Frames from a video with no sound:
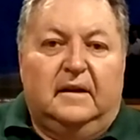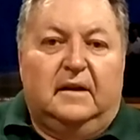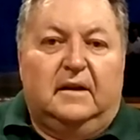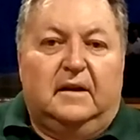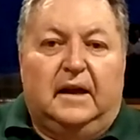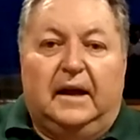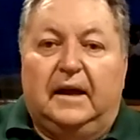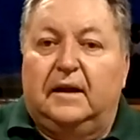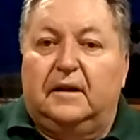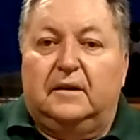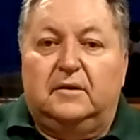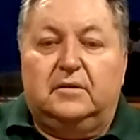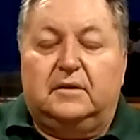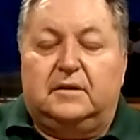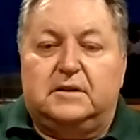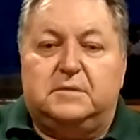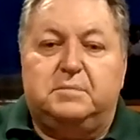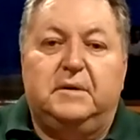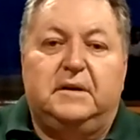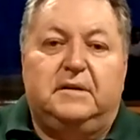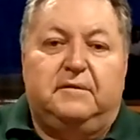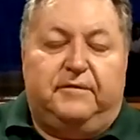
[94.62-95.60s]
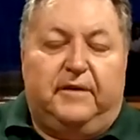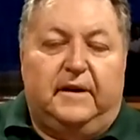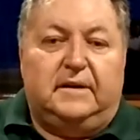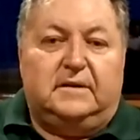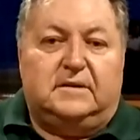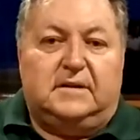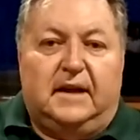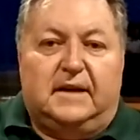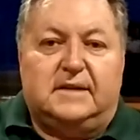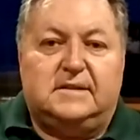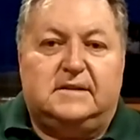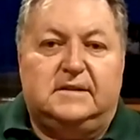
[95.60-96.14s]
Look, it's been
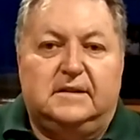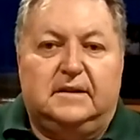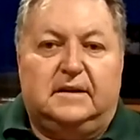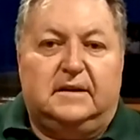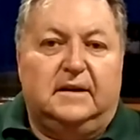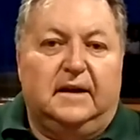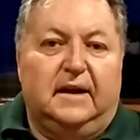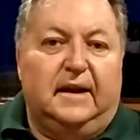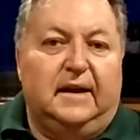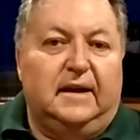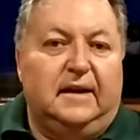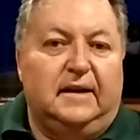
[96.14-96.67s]
fantastic.